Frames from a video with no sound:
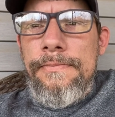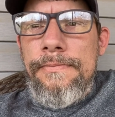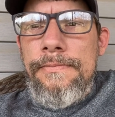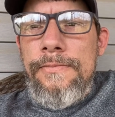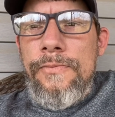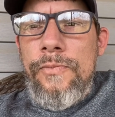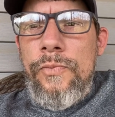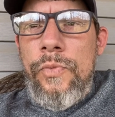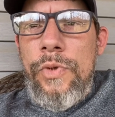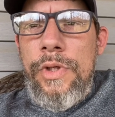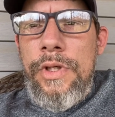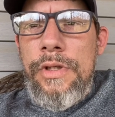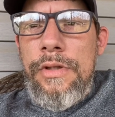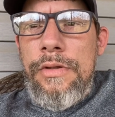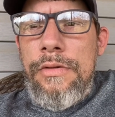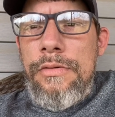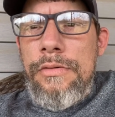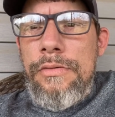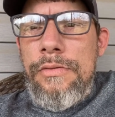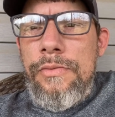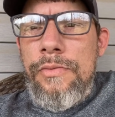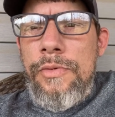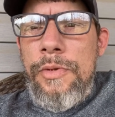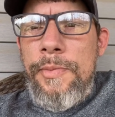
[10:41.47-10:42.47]

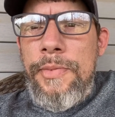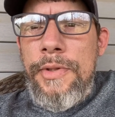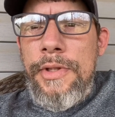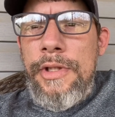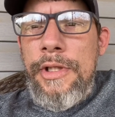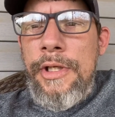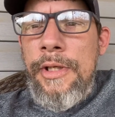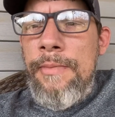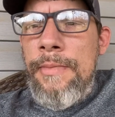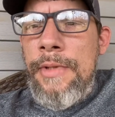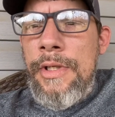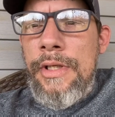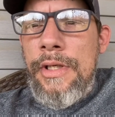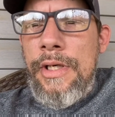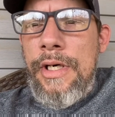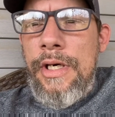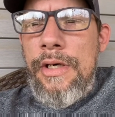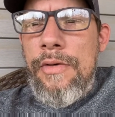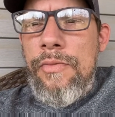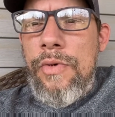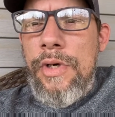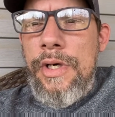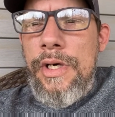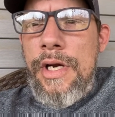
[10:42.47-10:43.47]
we'll put them in
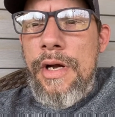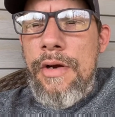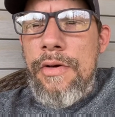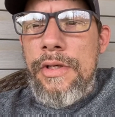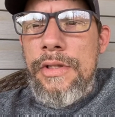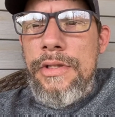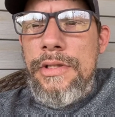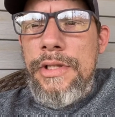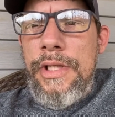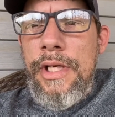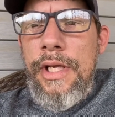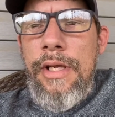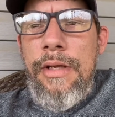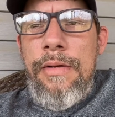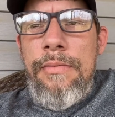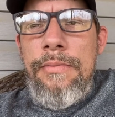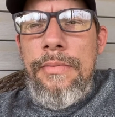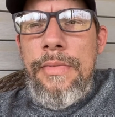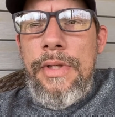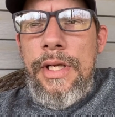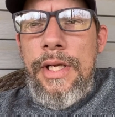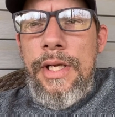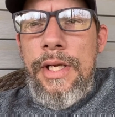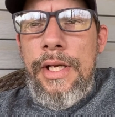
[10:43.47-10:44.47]
there where y'all can see
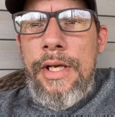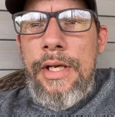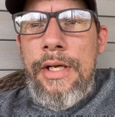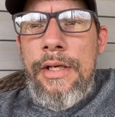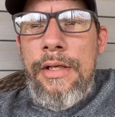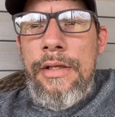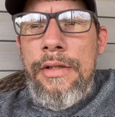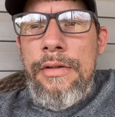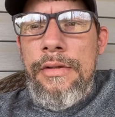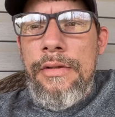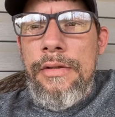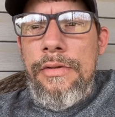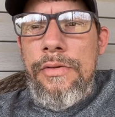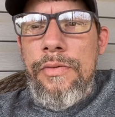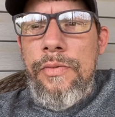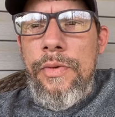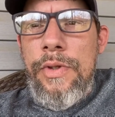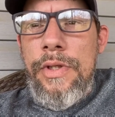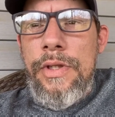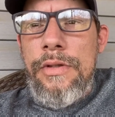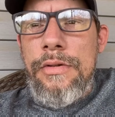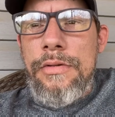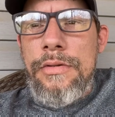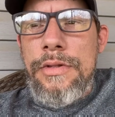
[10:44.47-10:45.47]
him, and
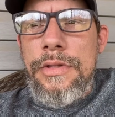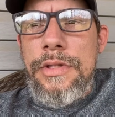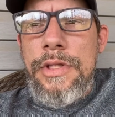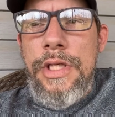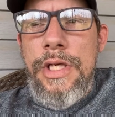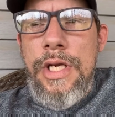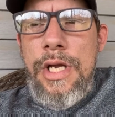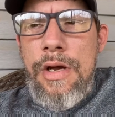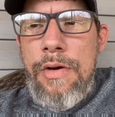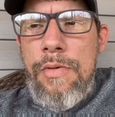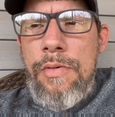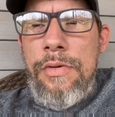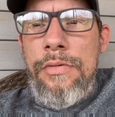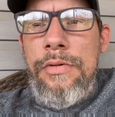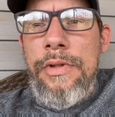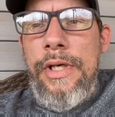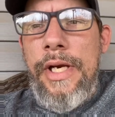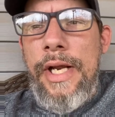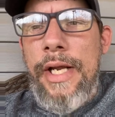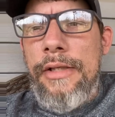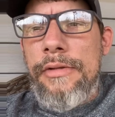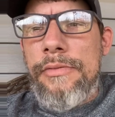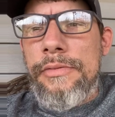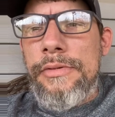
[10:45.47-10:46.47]
we'll see y'all on the
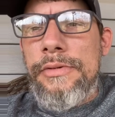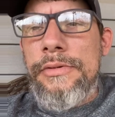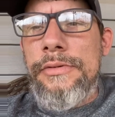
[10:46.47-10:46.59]
next one.